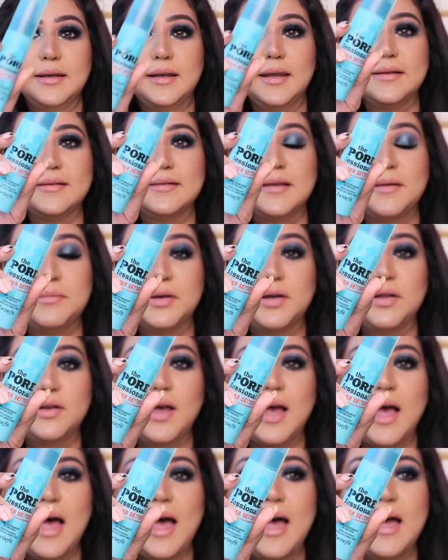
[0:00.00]
Next, I'm
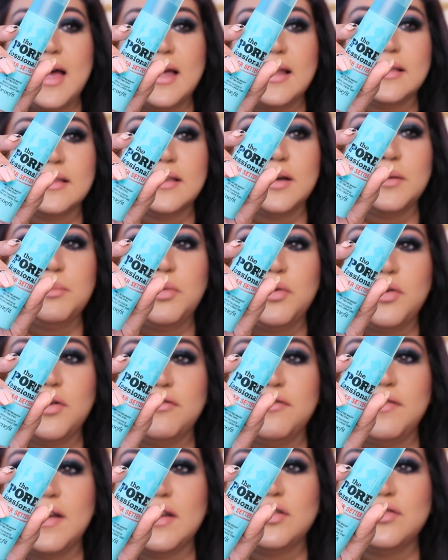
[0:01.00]
gonna add the
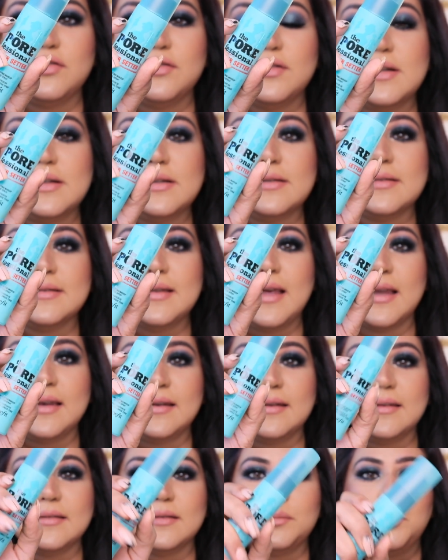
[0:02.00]
Professional
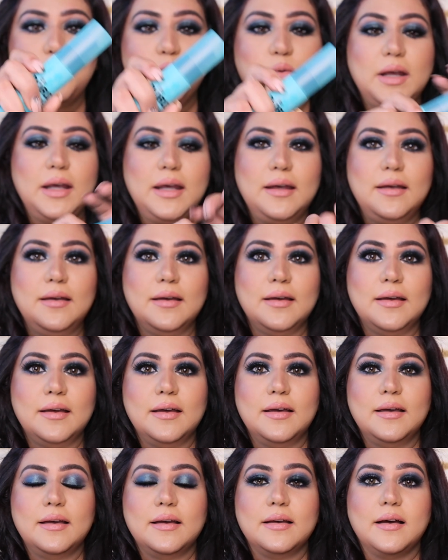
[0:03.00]
setting spray.
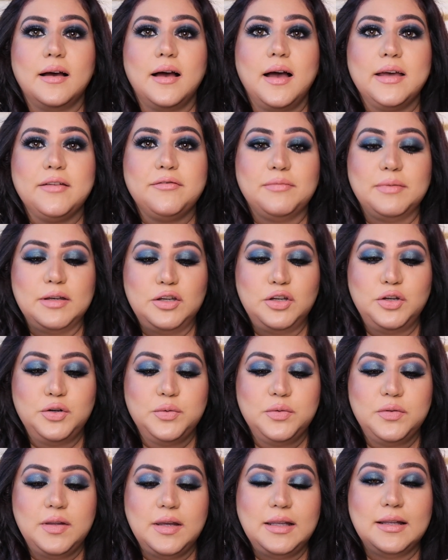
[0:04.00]
I've been
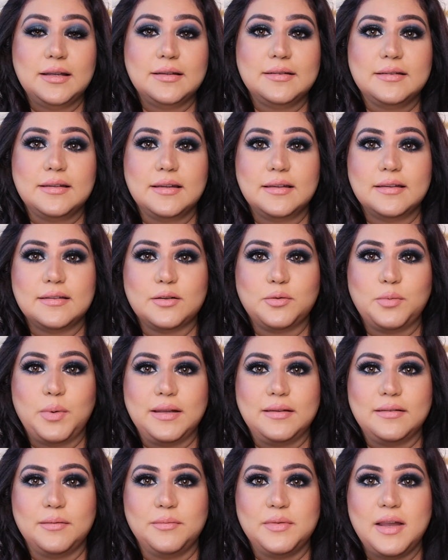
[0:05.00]
using this since
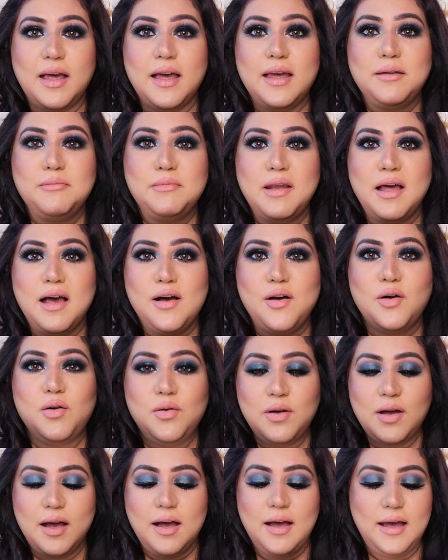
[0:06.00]
quite some time now,
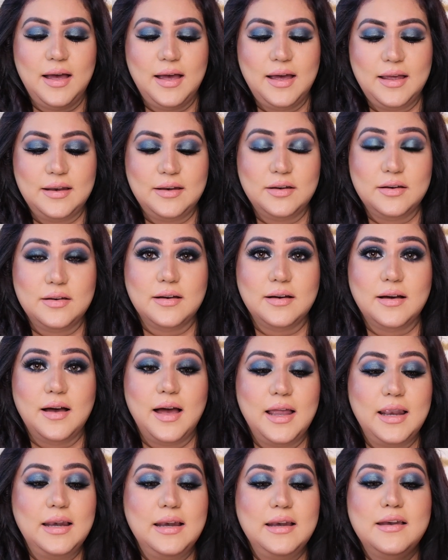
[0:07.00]
and
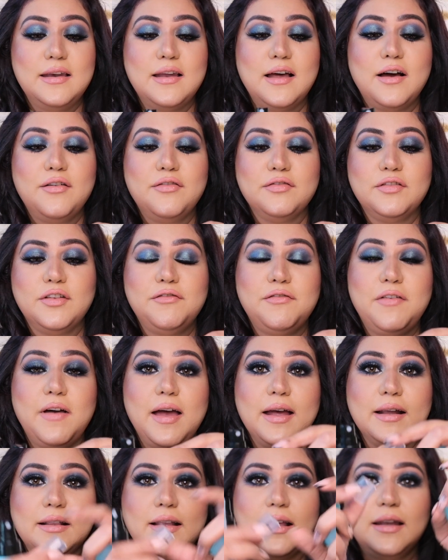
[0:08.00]
I love the
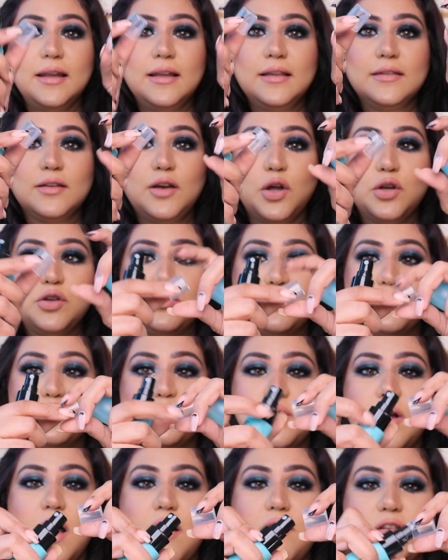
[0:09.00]
fact that it's got two
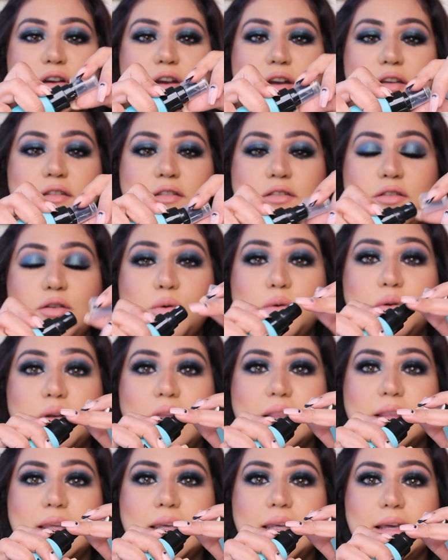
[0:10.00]
covers so
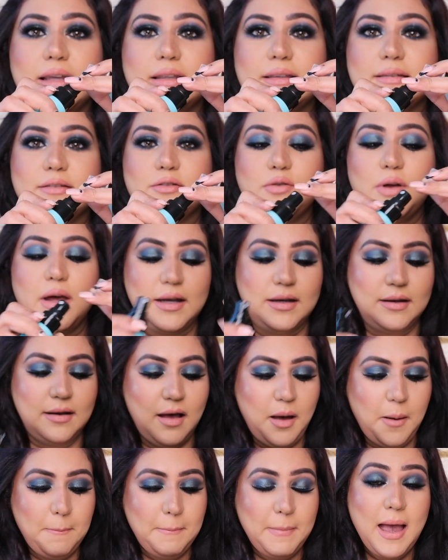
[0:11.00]
nothing gets dried
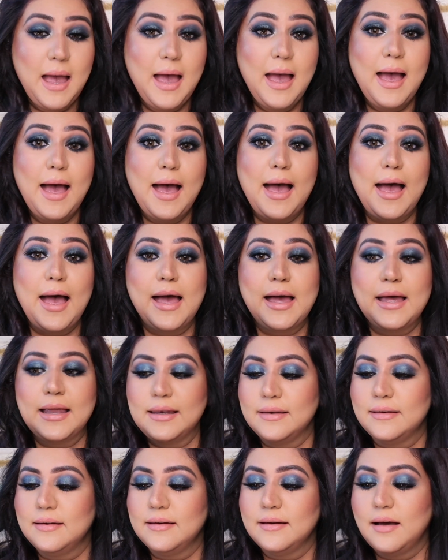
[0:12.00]
up.
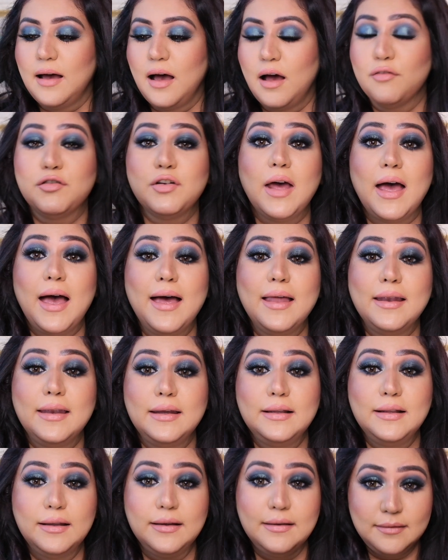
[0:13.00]
And after
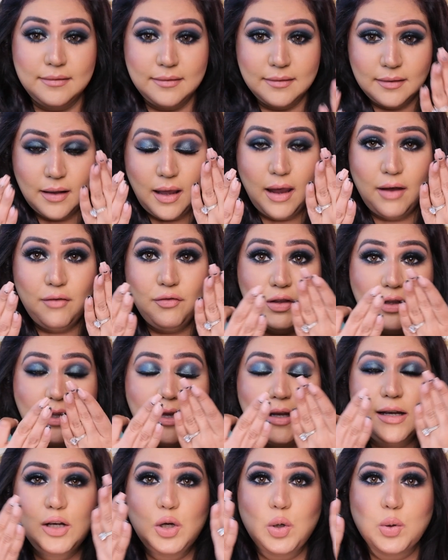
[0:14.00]
adding this,
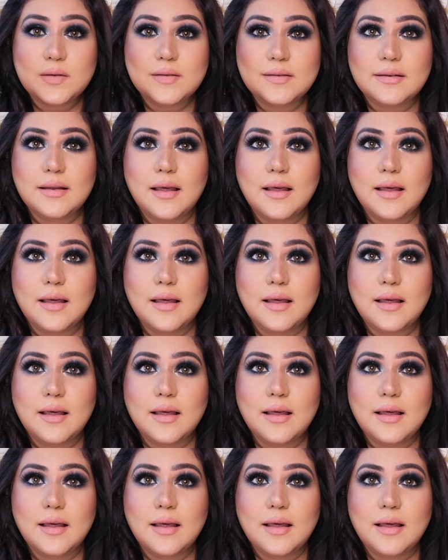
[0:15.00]
everything looks